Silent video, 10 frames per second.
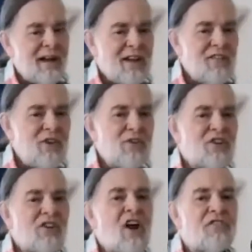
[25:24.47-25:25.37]
I'll give you
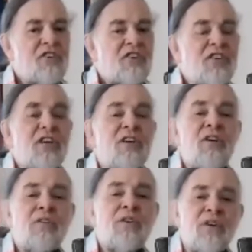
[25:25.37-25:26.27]
salt for
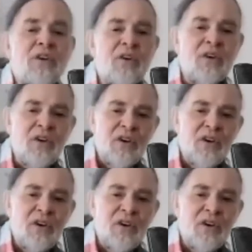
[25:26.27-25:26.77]
silver